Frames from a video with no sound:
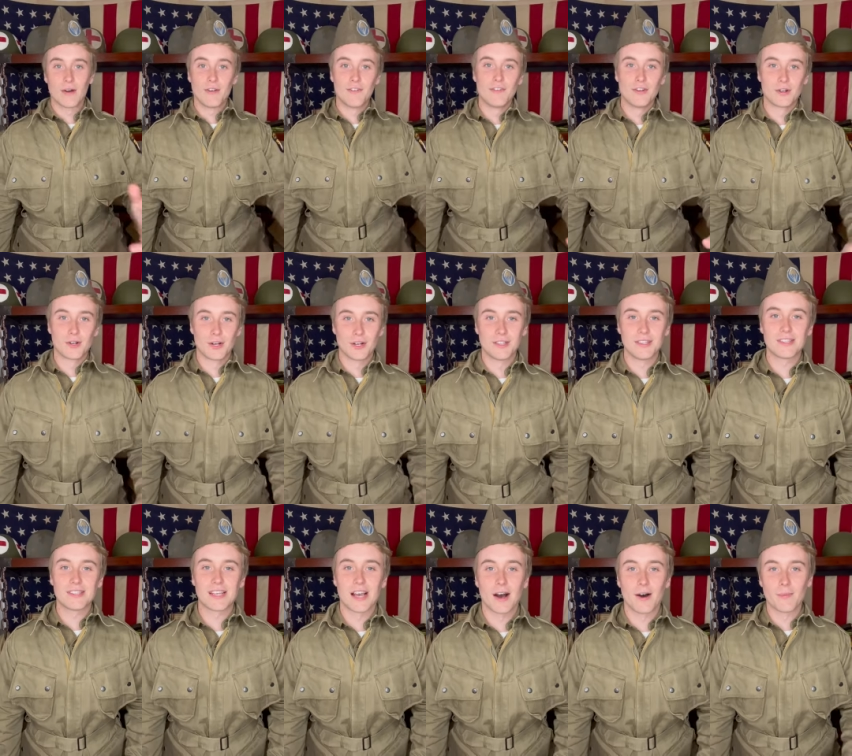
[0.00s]
if you
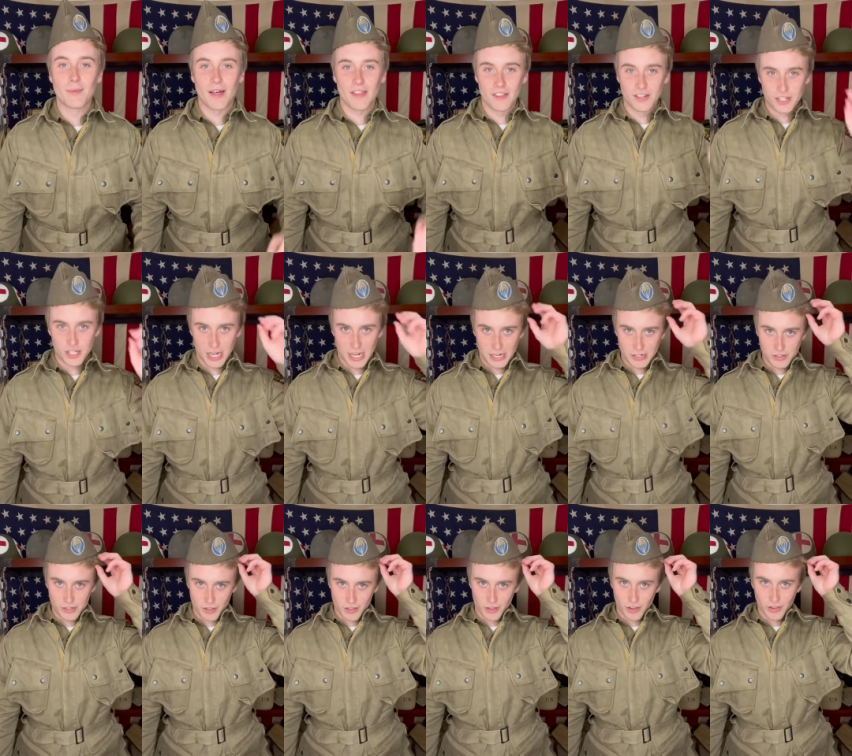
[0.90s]
couldn't tell by the
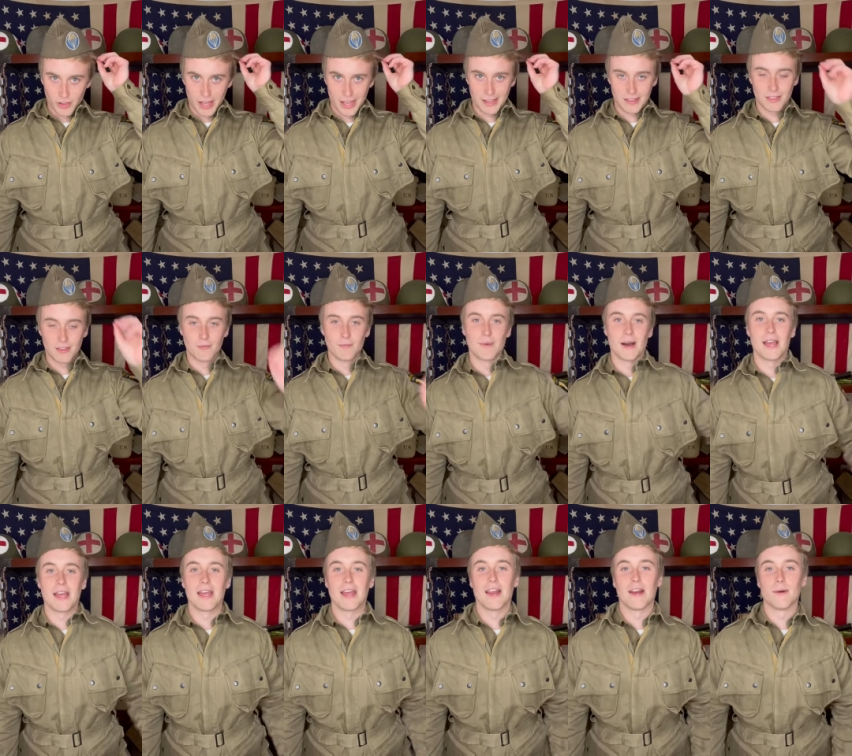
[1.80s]
change in the length of my
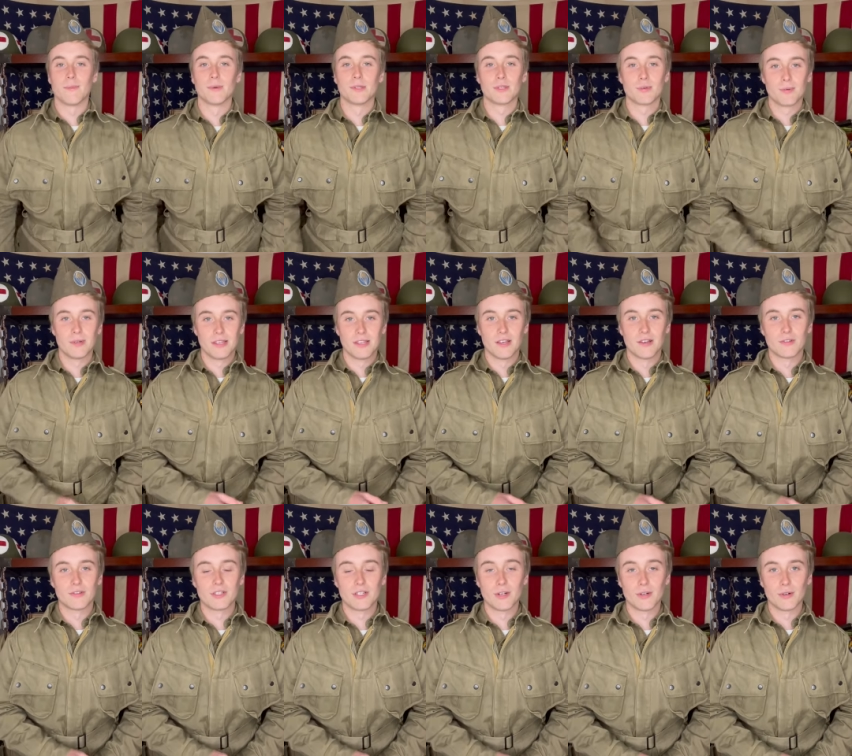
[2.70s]
hair between
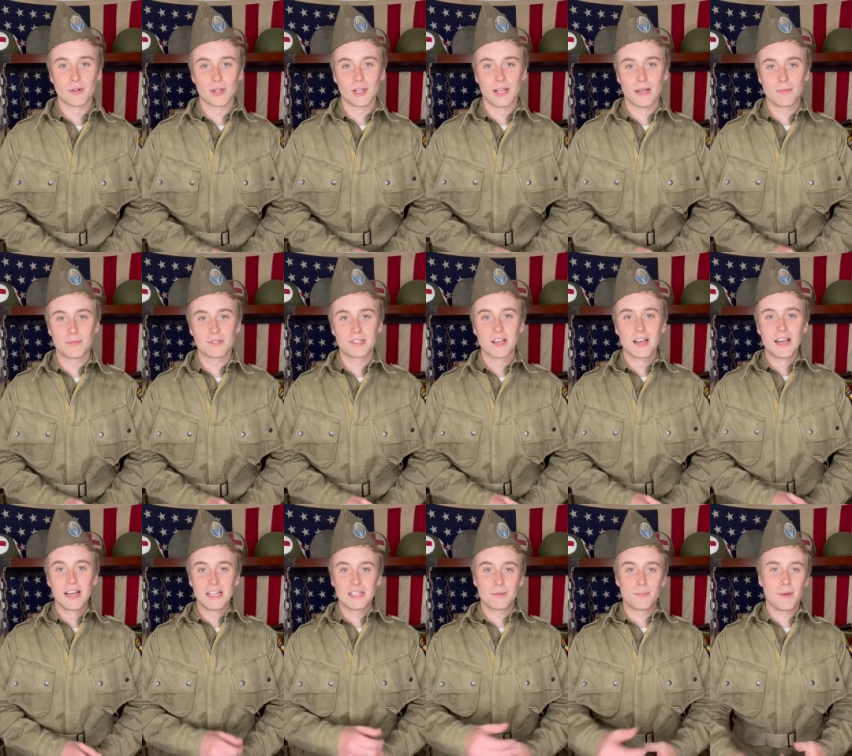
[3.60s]
those two clips,
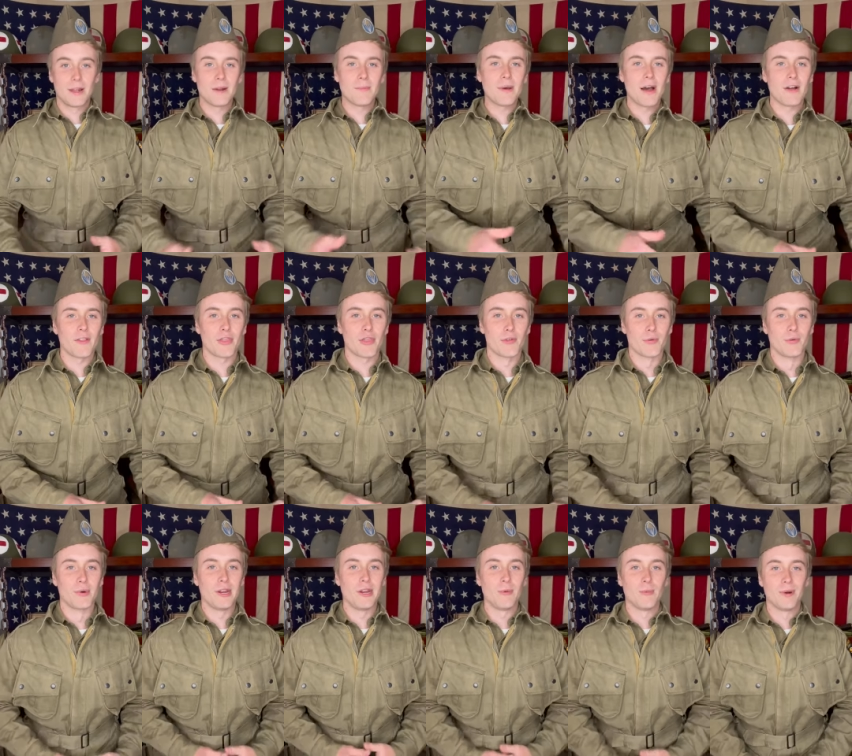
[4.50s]
it's been about
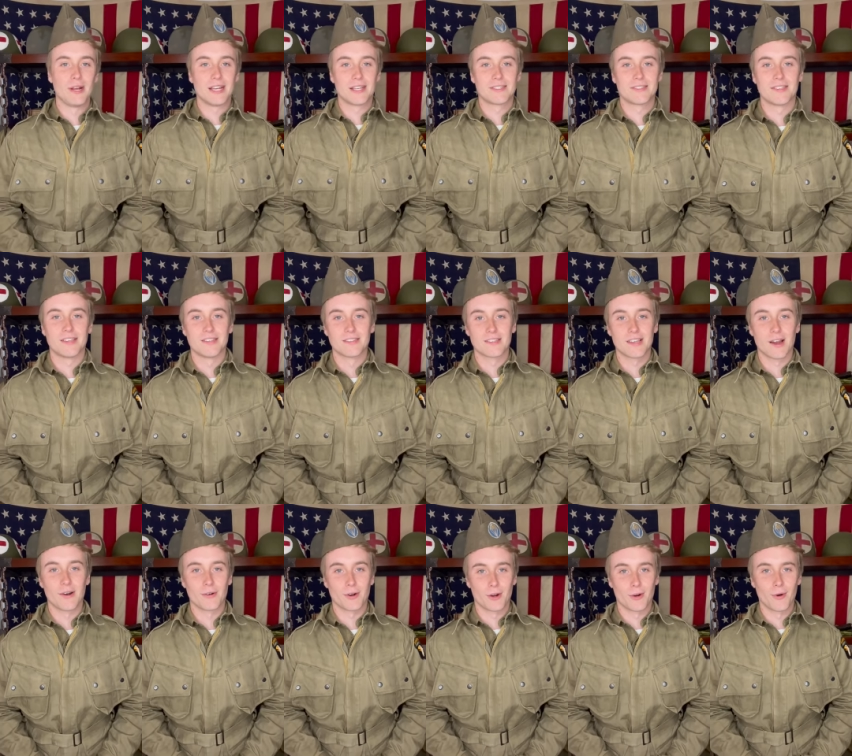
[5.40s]
three weeks since I
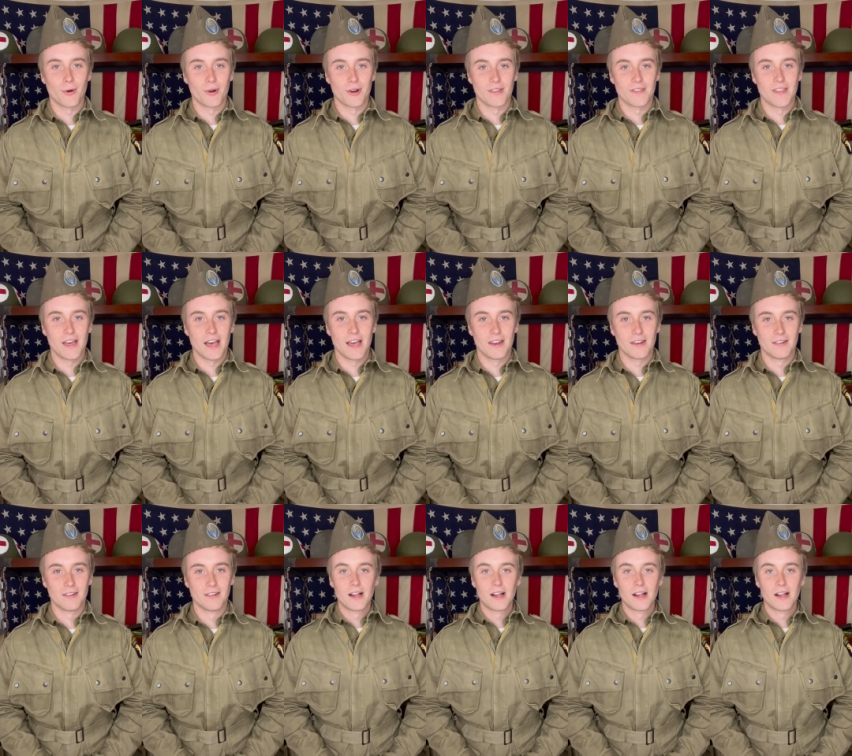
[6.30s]
recorded that.